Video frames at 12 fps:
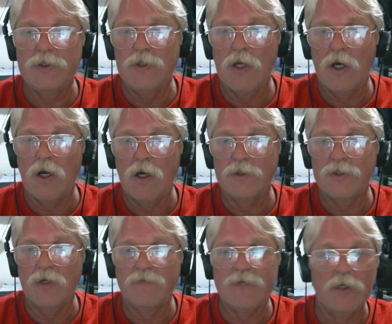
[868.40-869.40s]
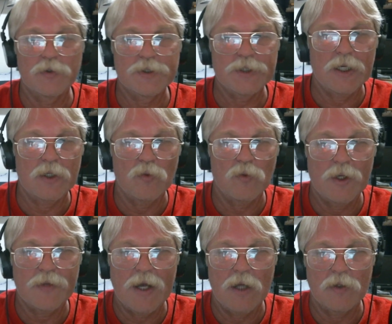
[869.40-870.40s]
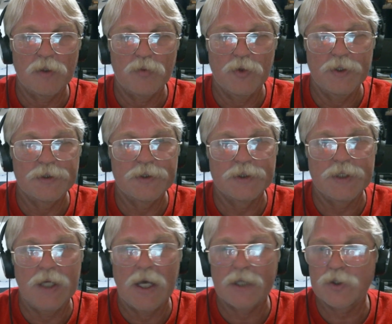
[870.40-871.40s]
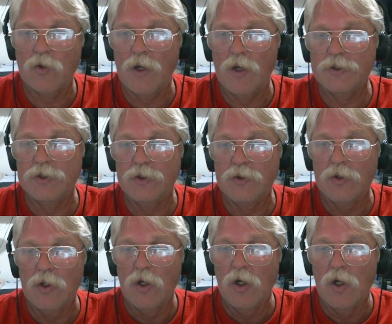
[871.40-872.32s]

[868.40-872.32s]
uh, dovetails in with Alan Prince's next question,